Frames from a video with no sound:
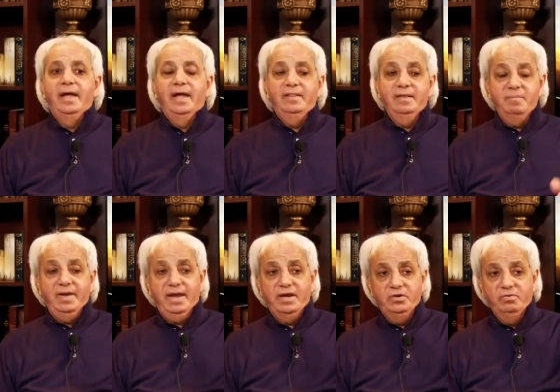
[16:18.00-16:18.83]
And the
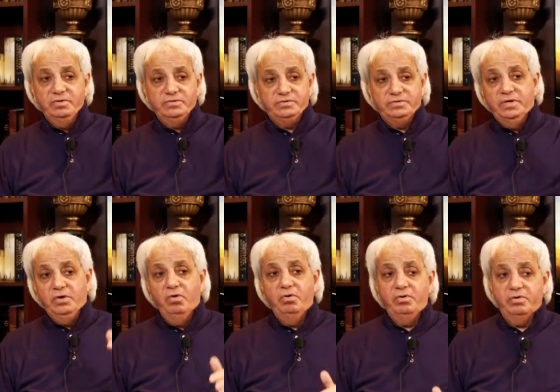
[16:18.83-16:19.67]
man who was the
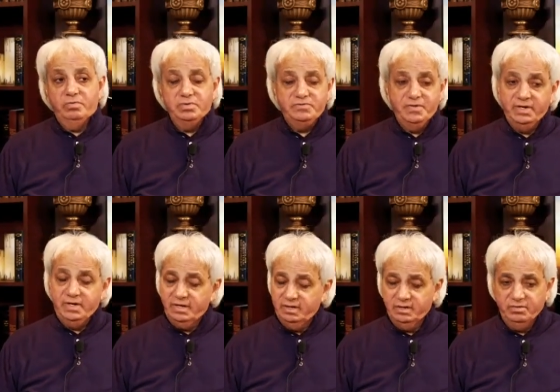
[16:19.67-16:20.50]
owner was
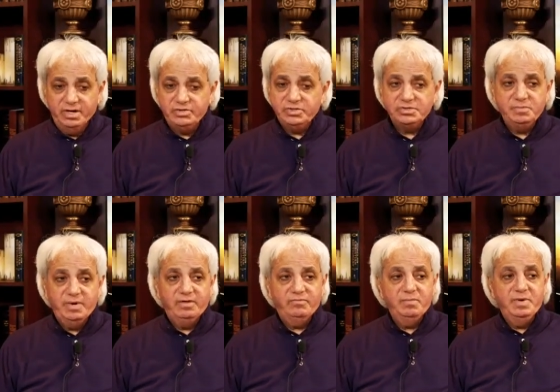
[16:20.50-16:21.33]
very a gracious
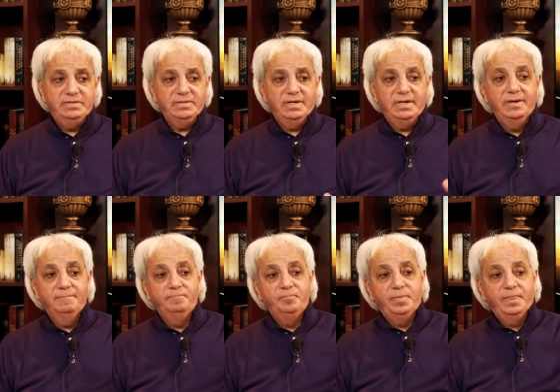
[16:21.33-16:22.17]
man from Italy.
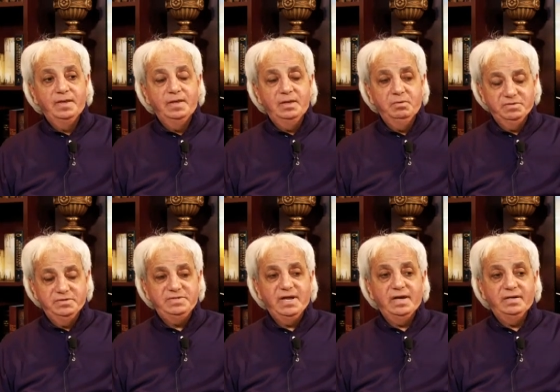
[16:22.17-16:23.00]
He was
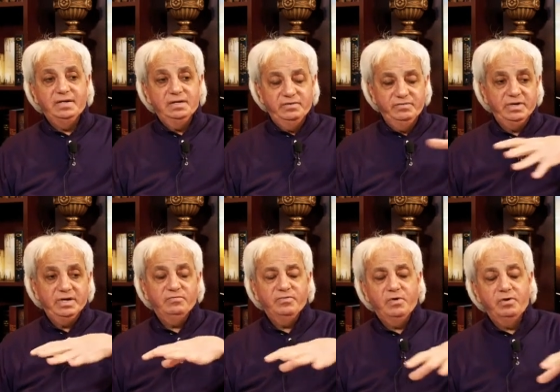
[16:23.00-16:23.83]
Italian living
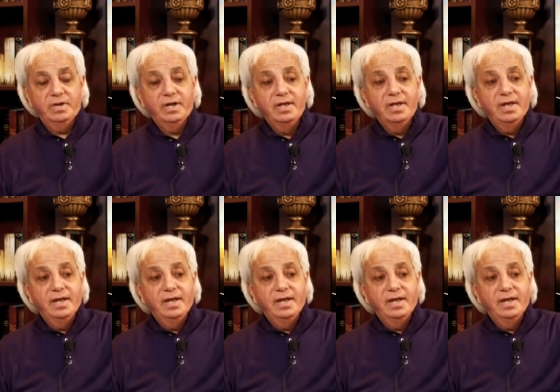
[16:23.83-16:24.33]
in Florida.